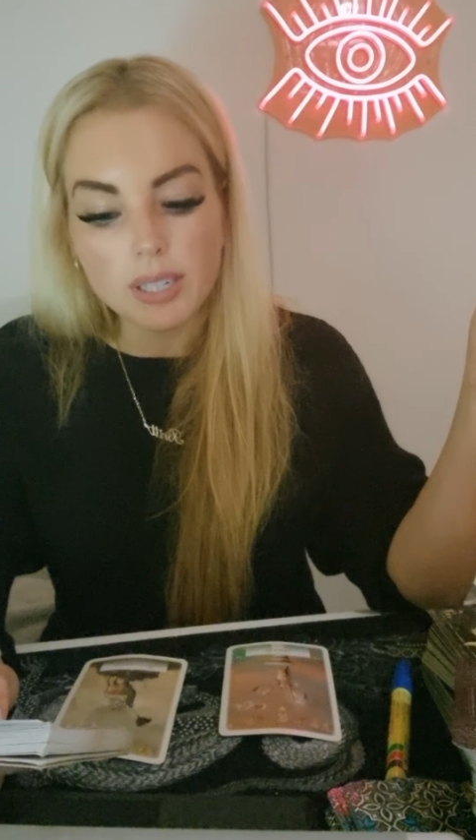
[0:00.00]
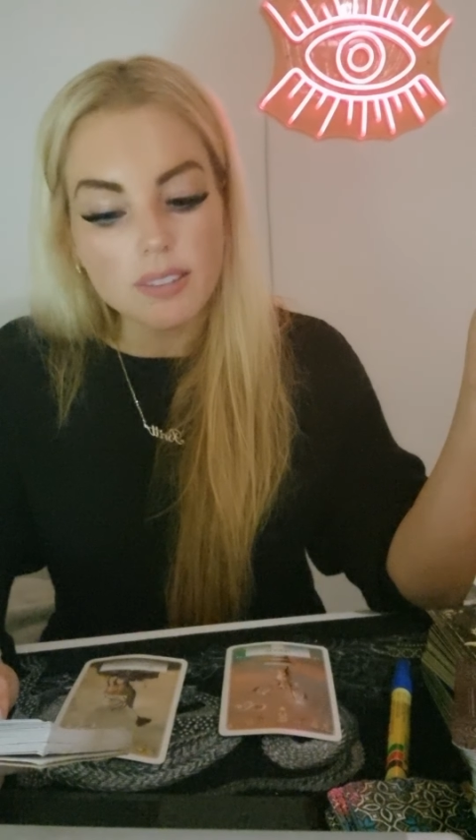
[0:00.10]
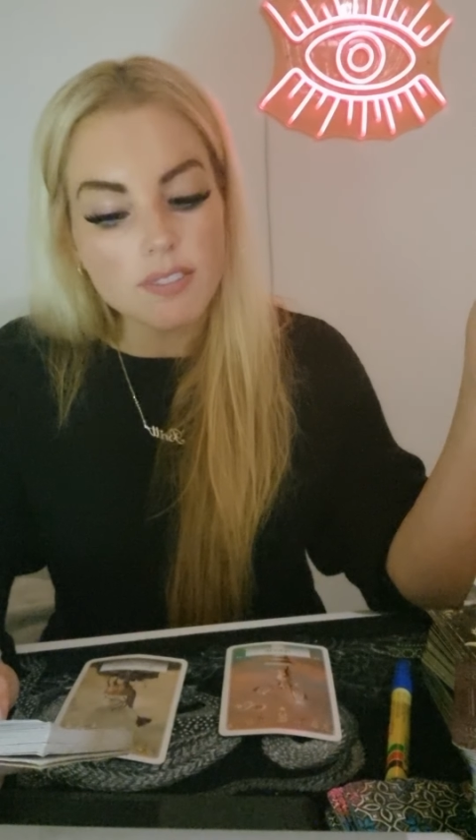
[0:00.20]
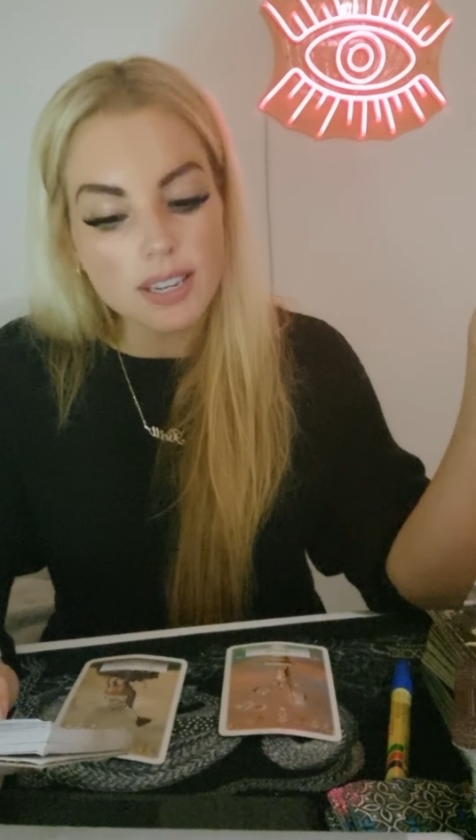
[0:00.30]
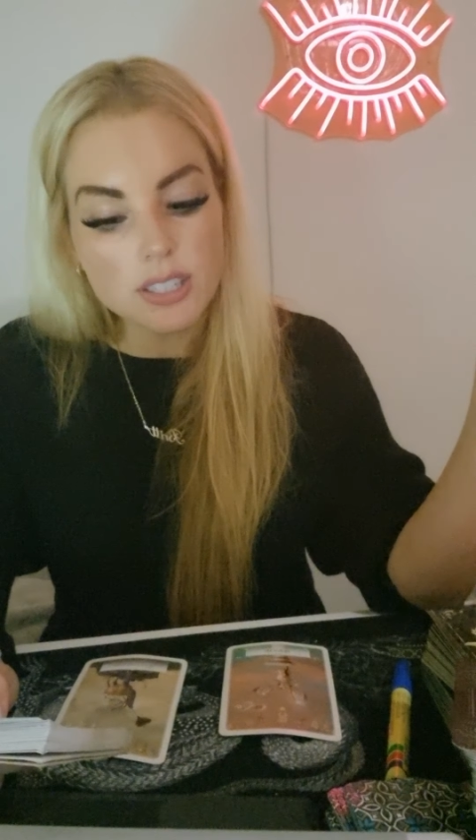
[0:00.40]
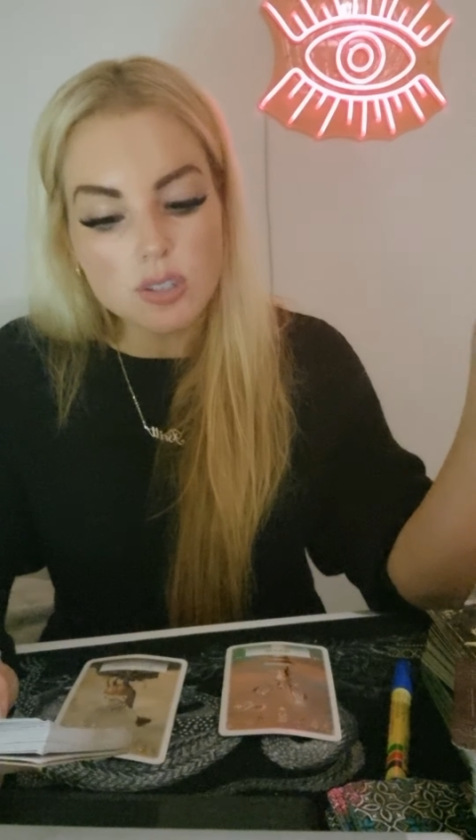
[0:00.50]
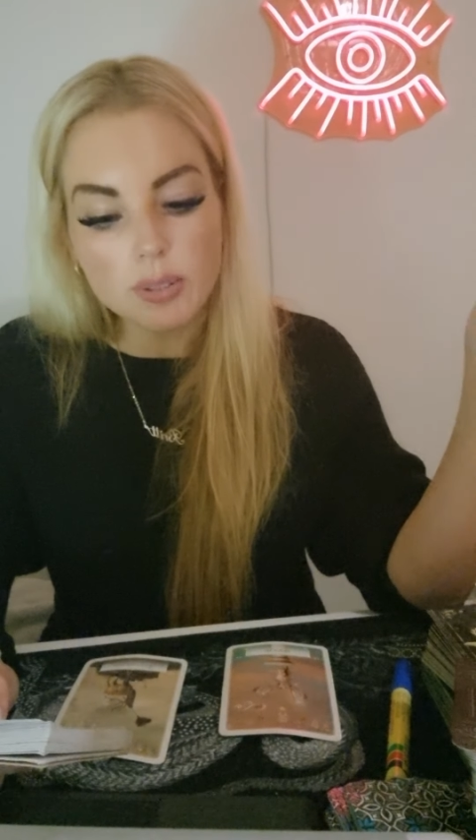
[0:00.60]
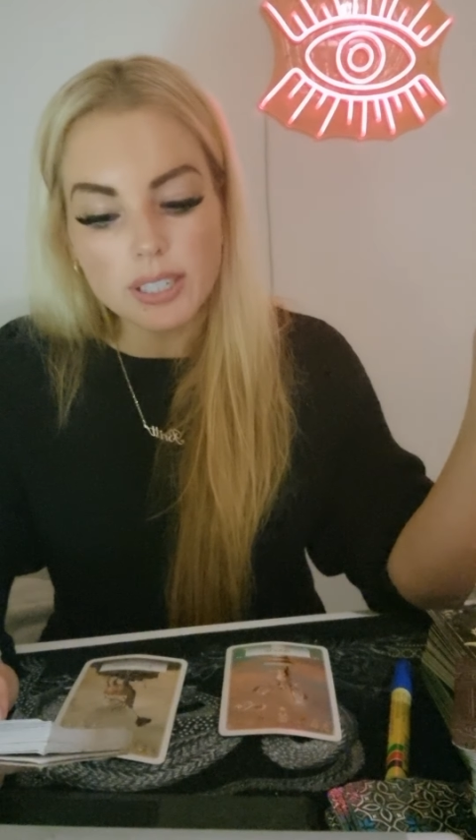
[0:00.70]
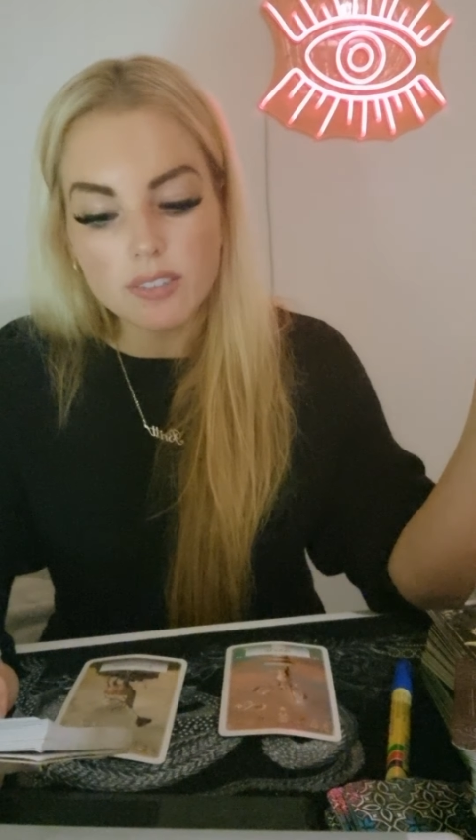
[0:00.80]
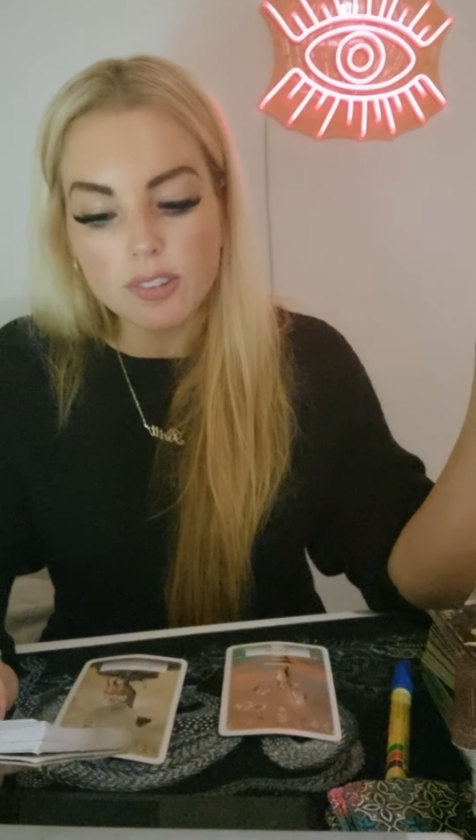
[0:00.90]

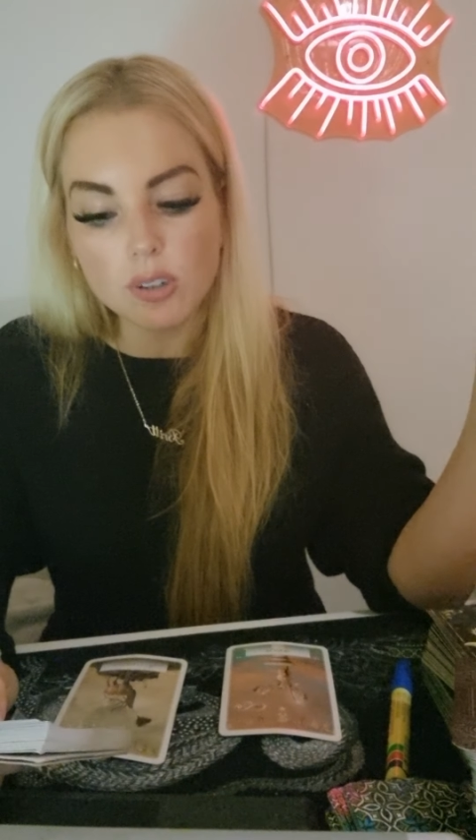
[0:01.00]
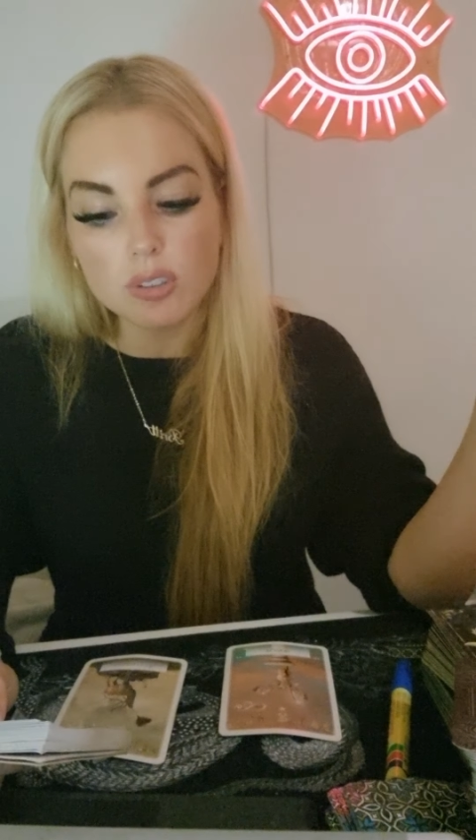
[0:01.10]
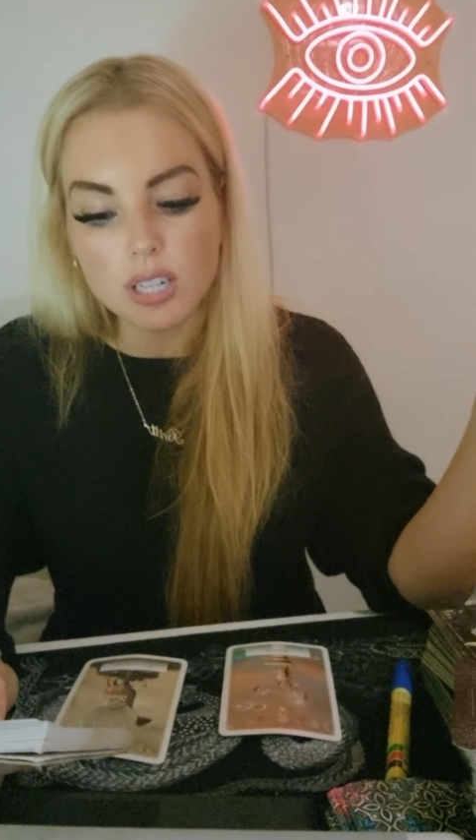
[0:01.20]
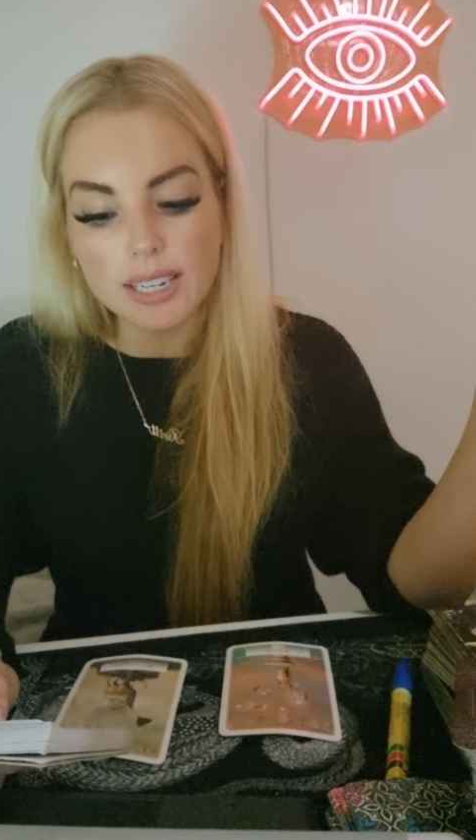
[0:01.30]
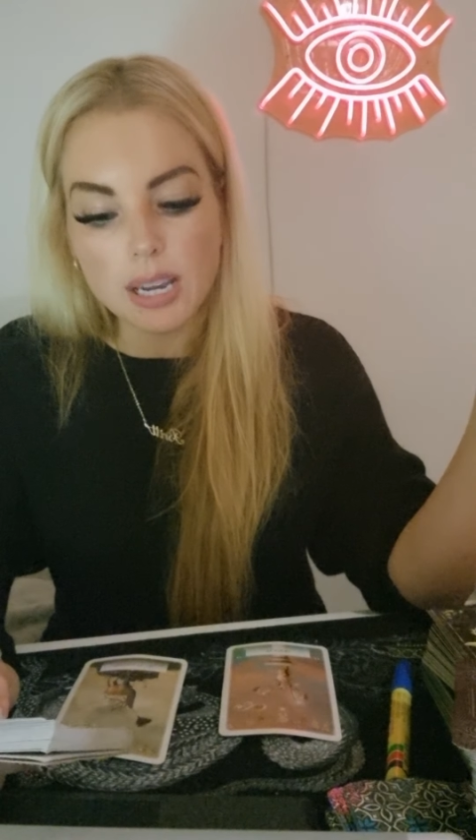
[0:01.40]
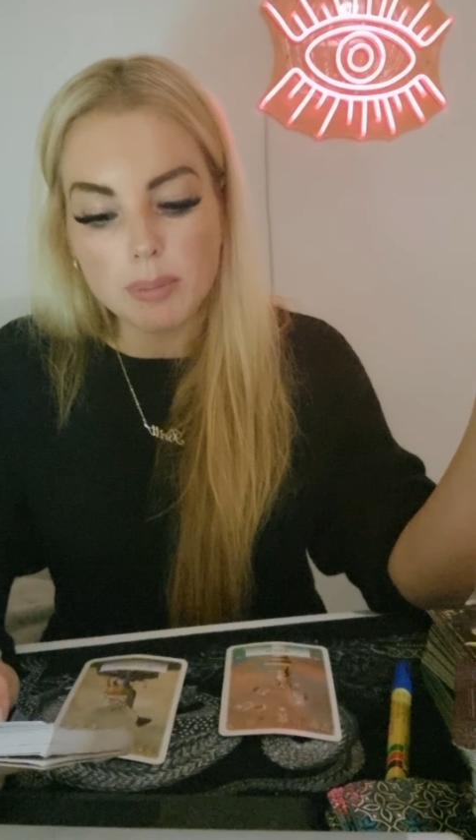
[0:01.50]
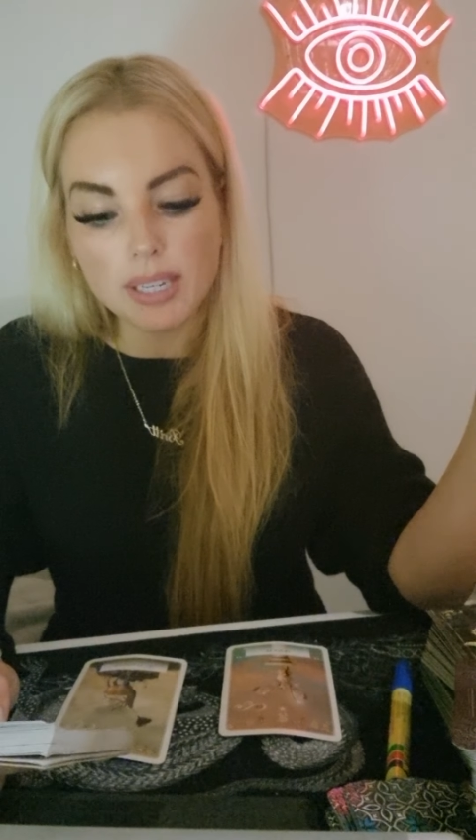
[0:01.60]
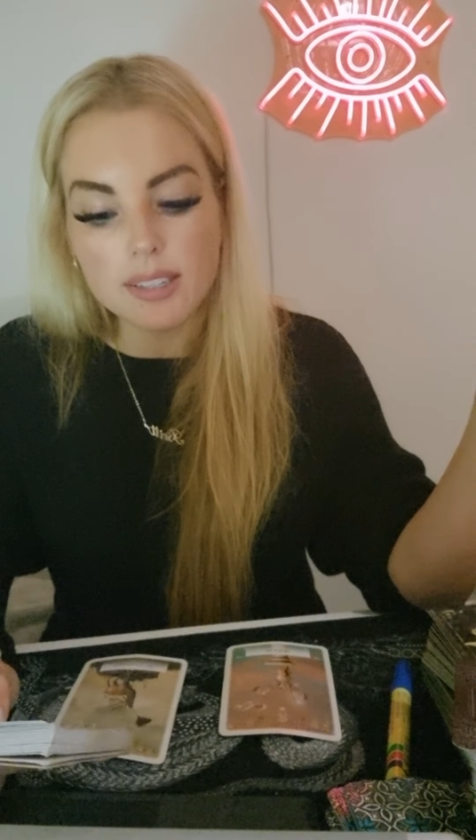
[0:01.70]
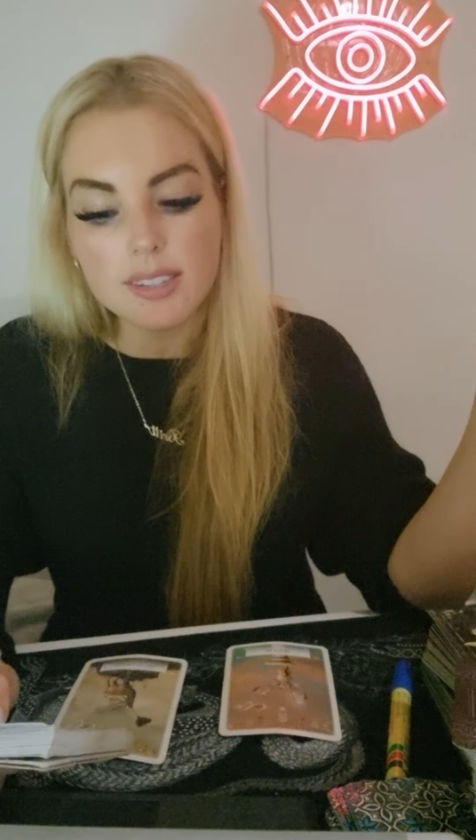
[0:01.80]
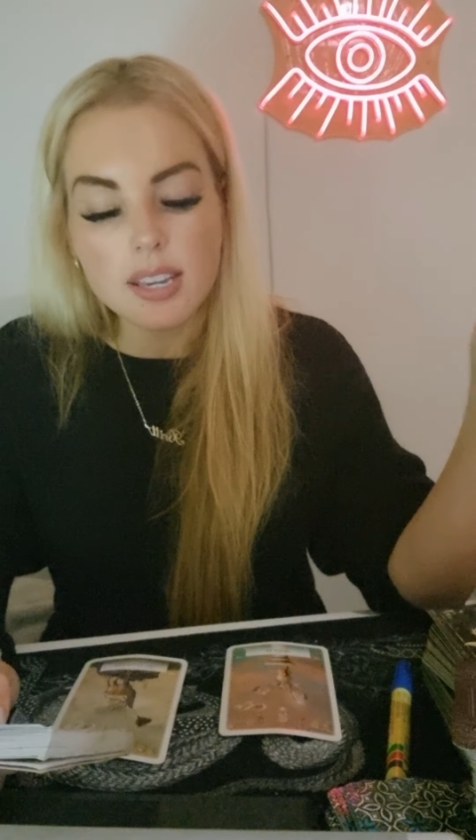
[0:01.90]
inventory of your
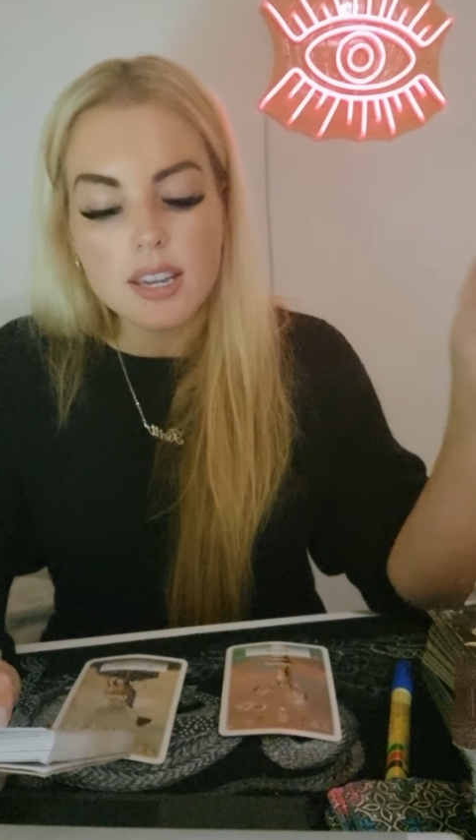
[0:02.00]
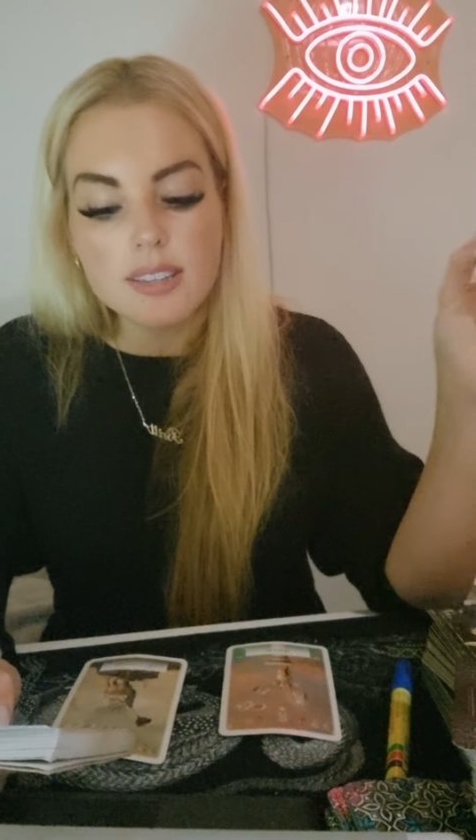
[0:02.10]
dynamics,